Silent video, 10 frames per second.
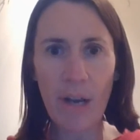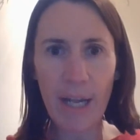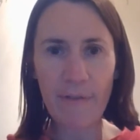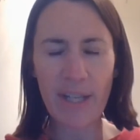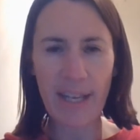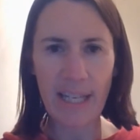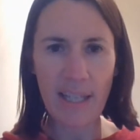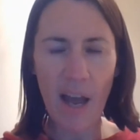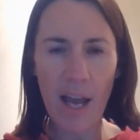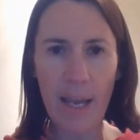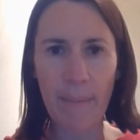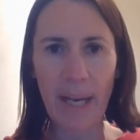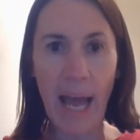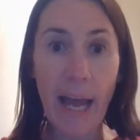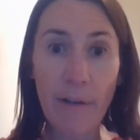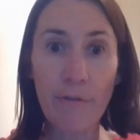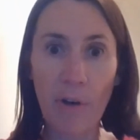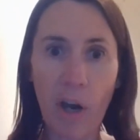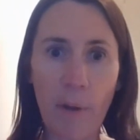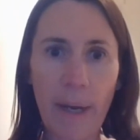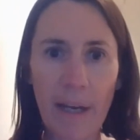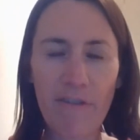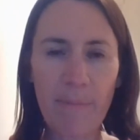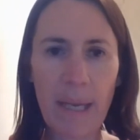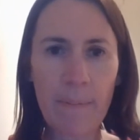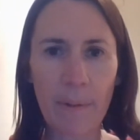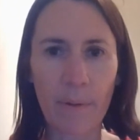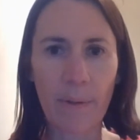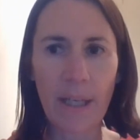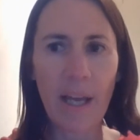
lived at that time and had a following of people.